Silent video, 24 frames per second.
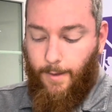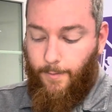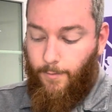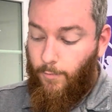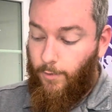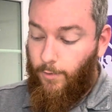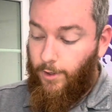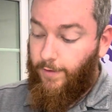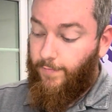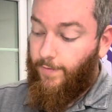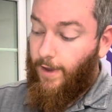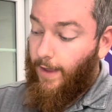
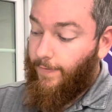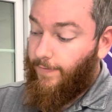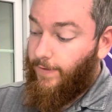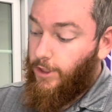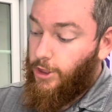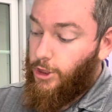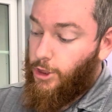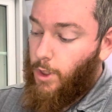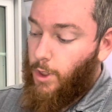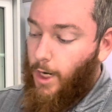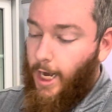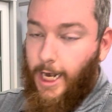When you've got
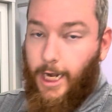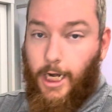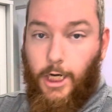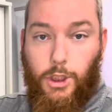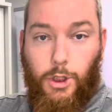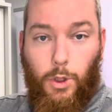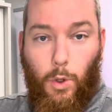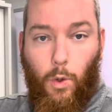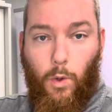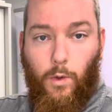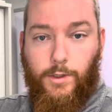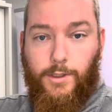these drainage
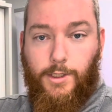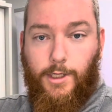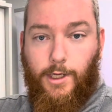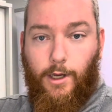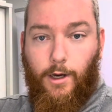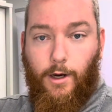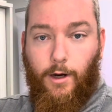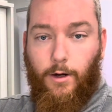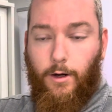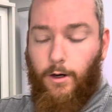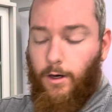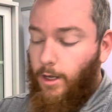holes
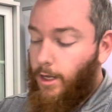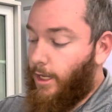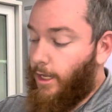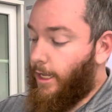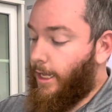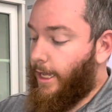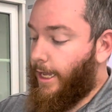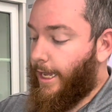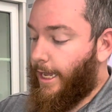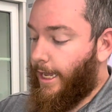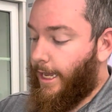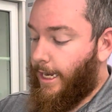here,
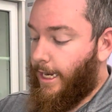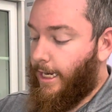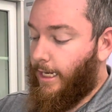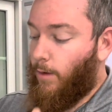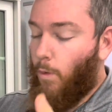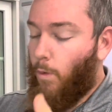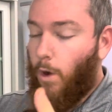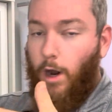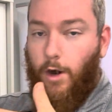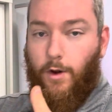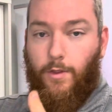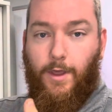any
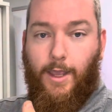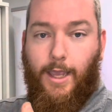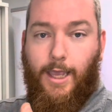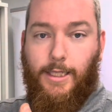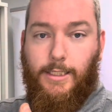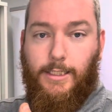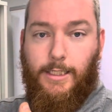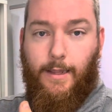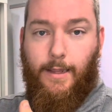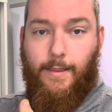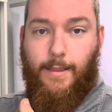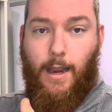water that
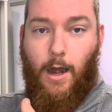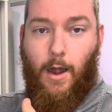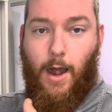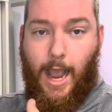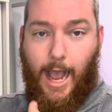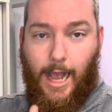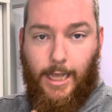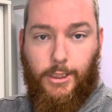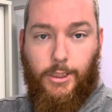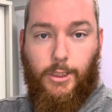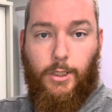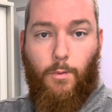gets in there
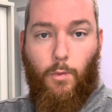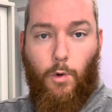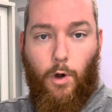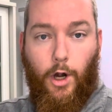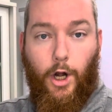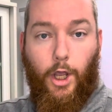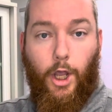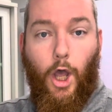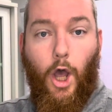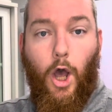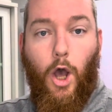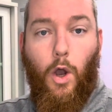has somewhere
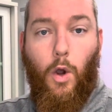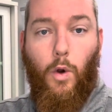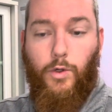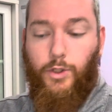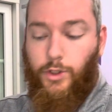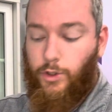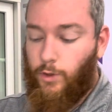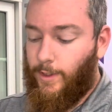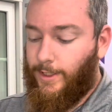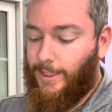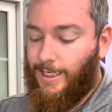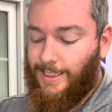to go,
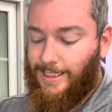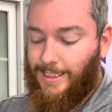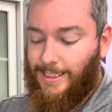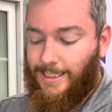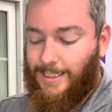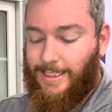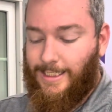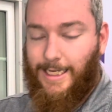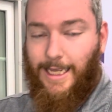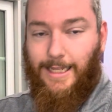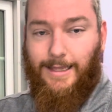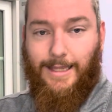so it doesn't
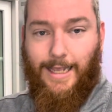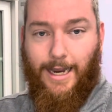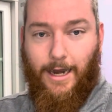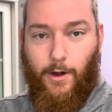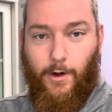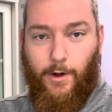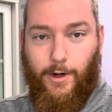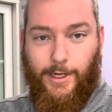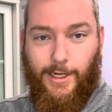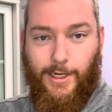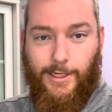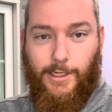sit
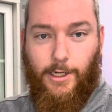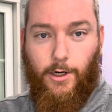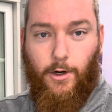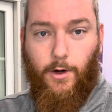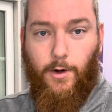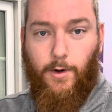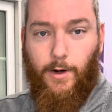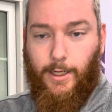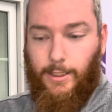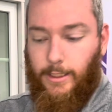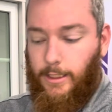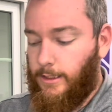there and
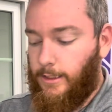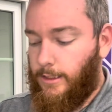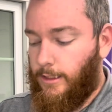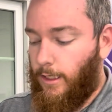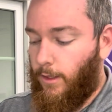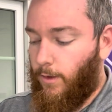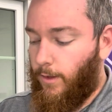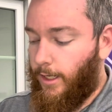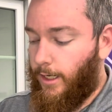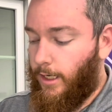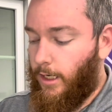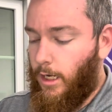deteriorate the
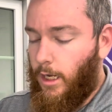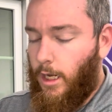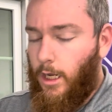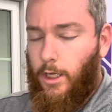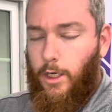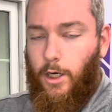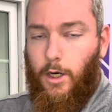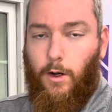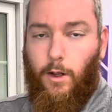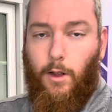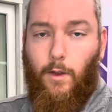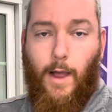sealant.
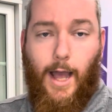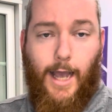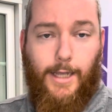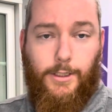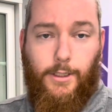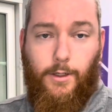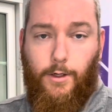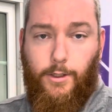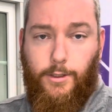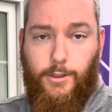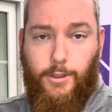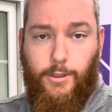Your glass
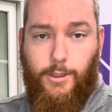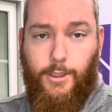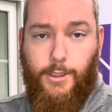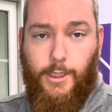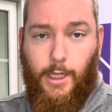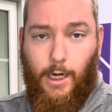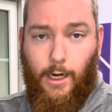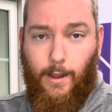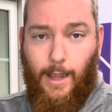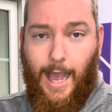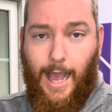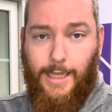units are just
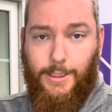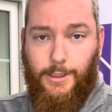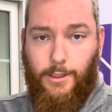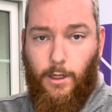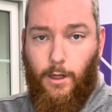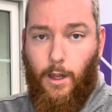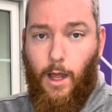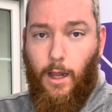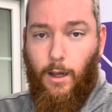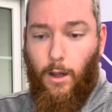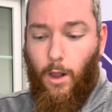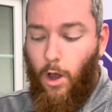going to last a
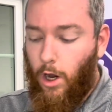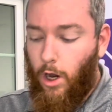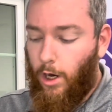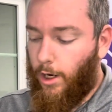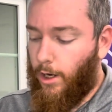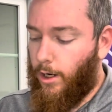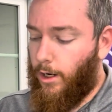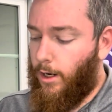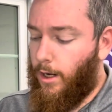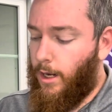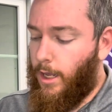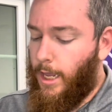lot
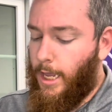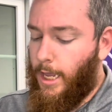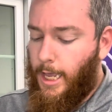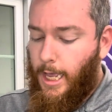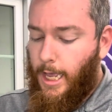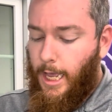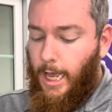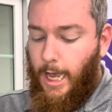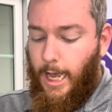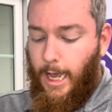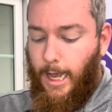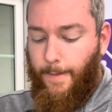longer.
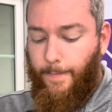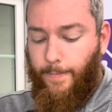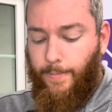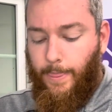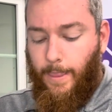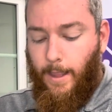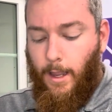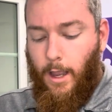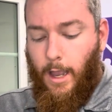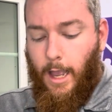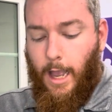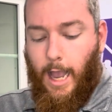I
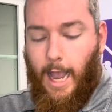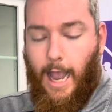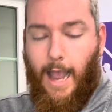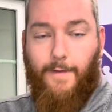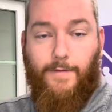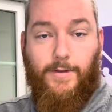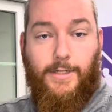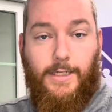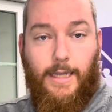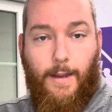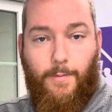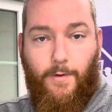have
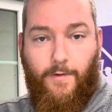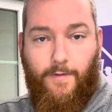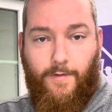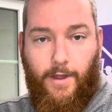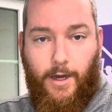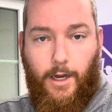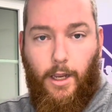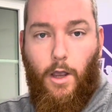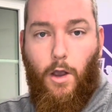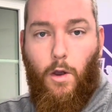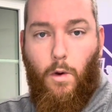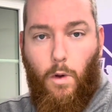a separate
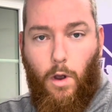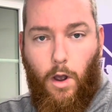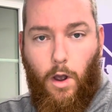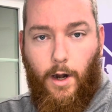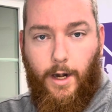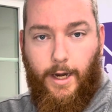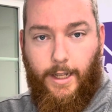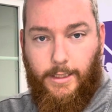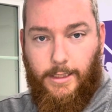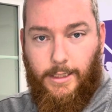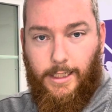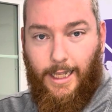video
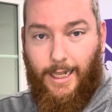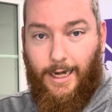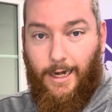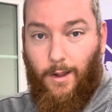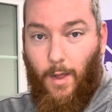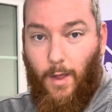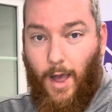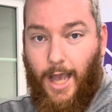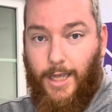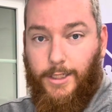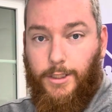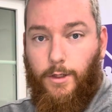on insulated
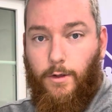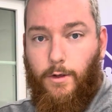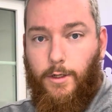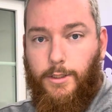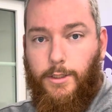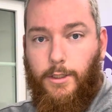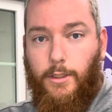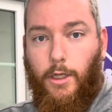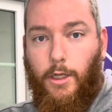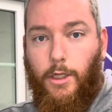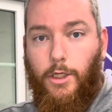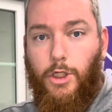glass
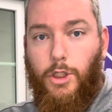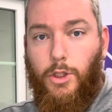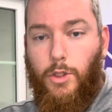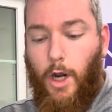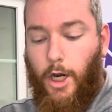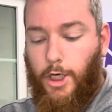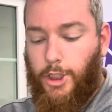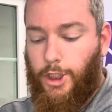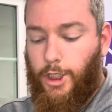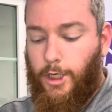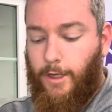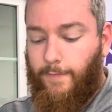units and the
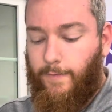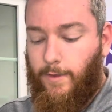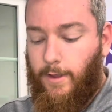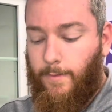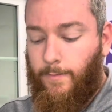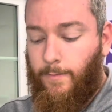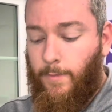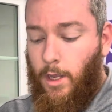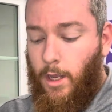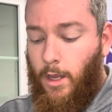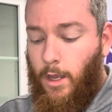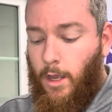construction of
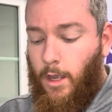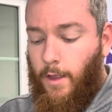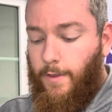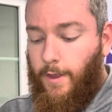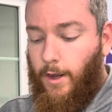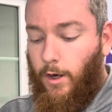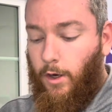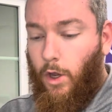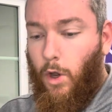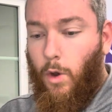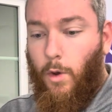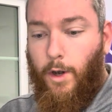them
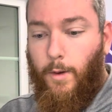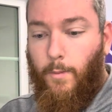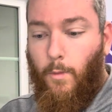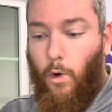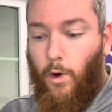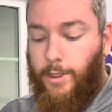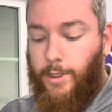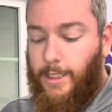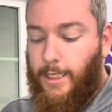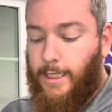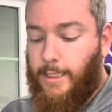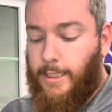that'll go into
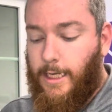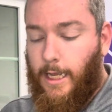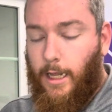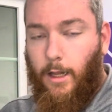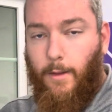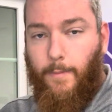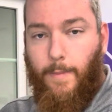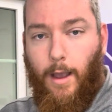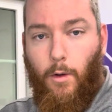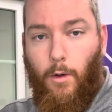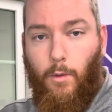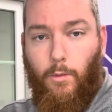more detail
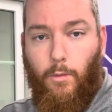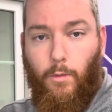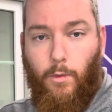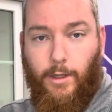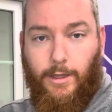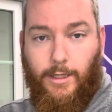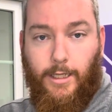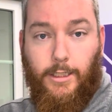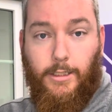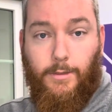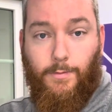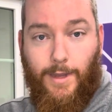about
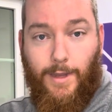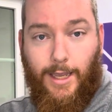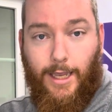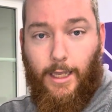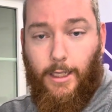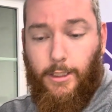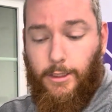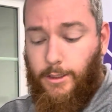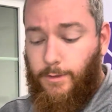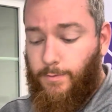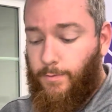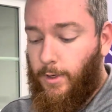what this
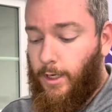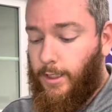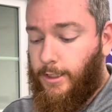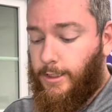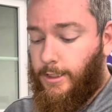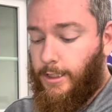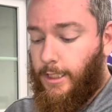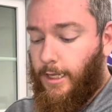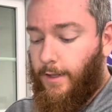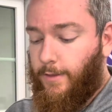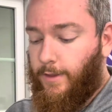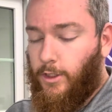means, but
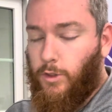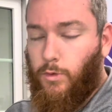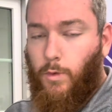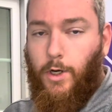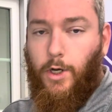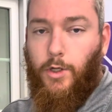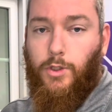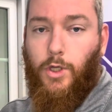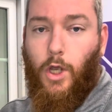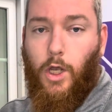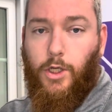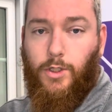these
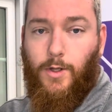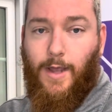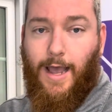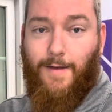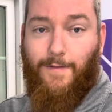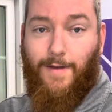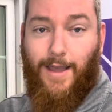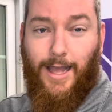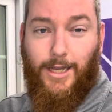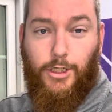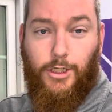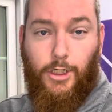windows also
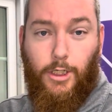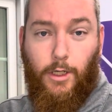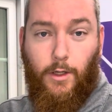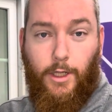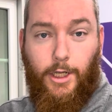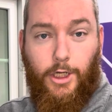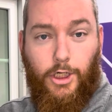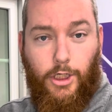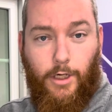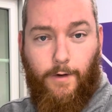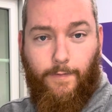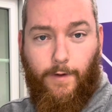have edge
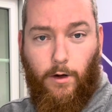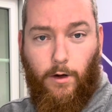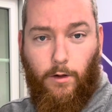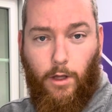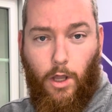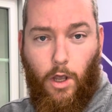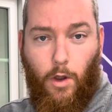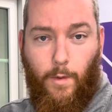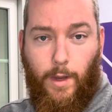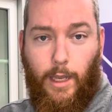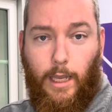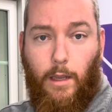deletion of their
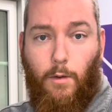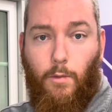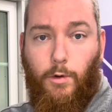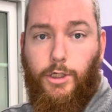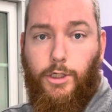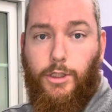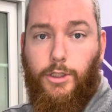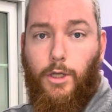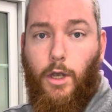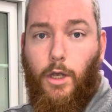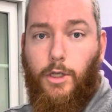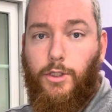low E,
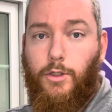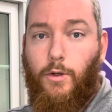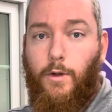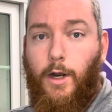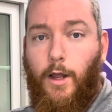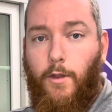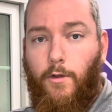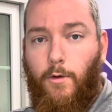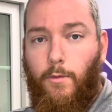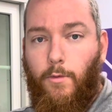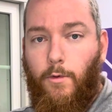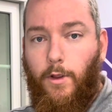which is also
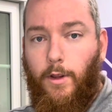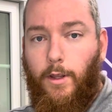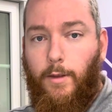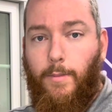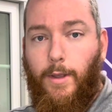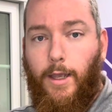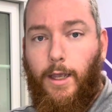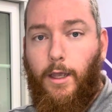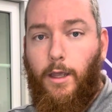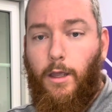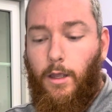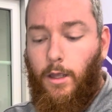another really
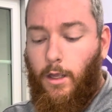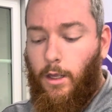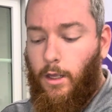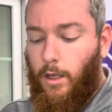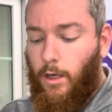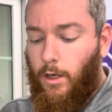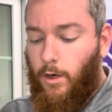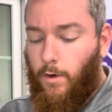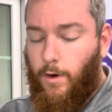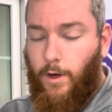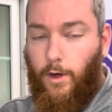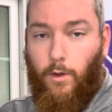big
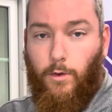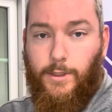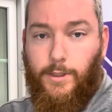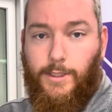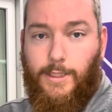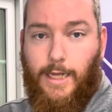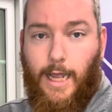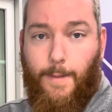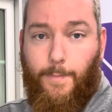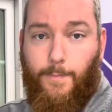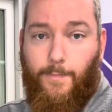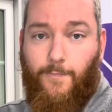critical
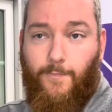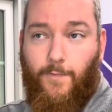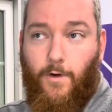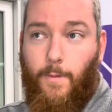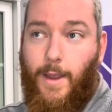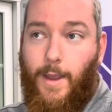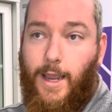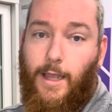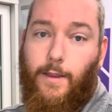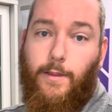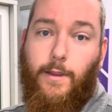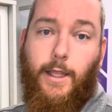step for
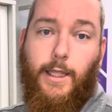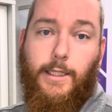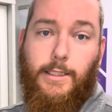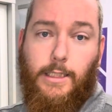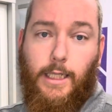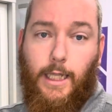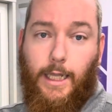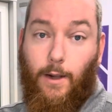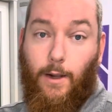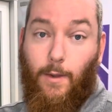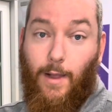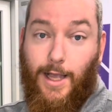making the
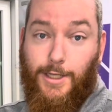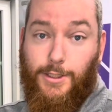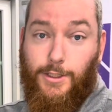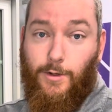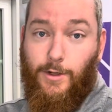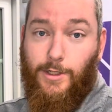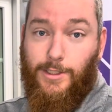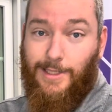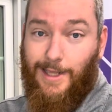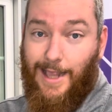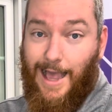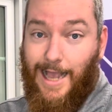insulated glass
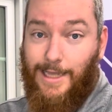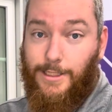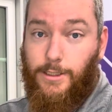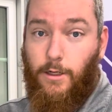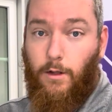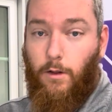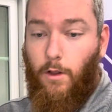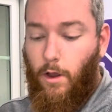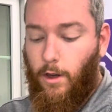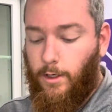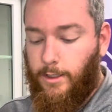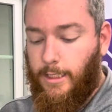units last a
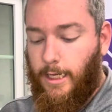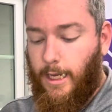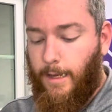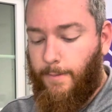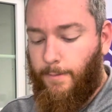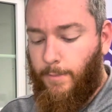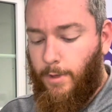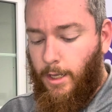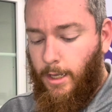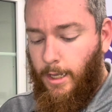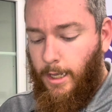long time.